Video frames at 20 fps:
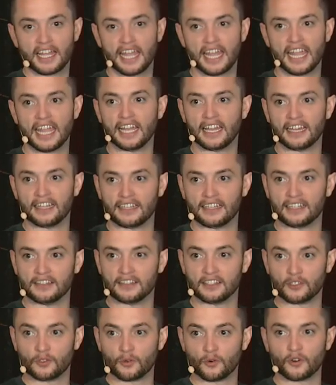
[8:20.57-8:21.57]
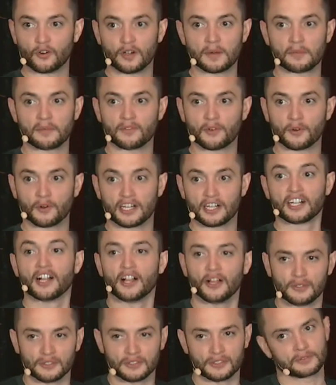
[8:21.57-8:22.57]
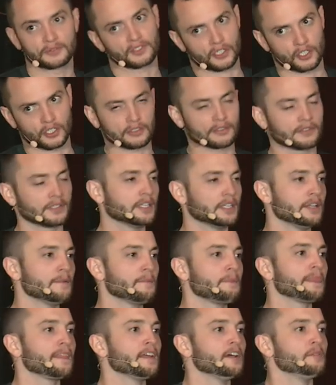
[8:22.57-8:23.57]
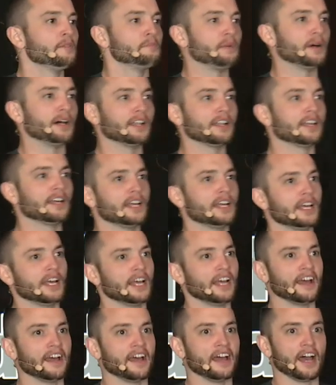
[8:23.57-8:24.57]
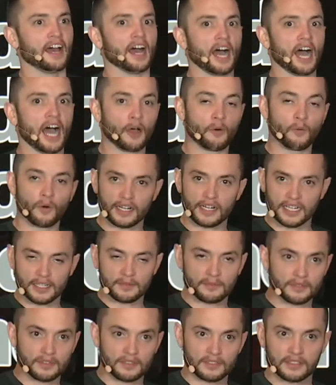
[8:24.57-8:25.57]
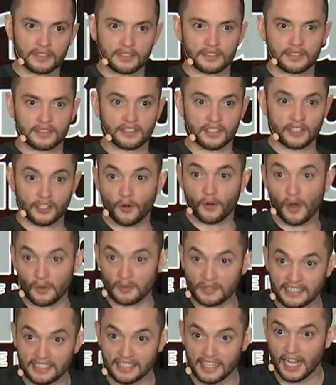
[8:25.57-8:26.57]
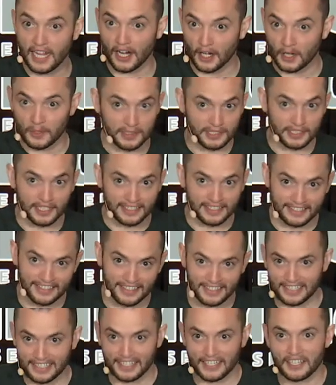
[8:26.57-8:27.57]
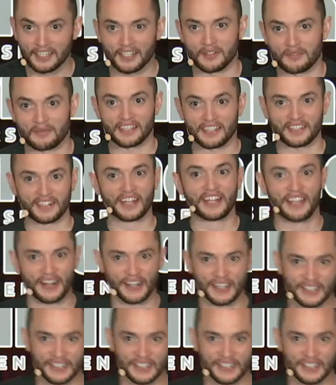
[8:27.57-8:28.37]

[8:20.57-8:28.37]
hand in the door right before it closed. It hurt. But I wanted him to know I was there, but not to like kill him either, you know,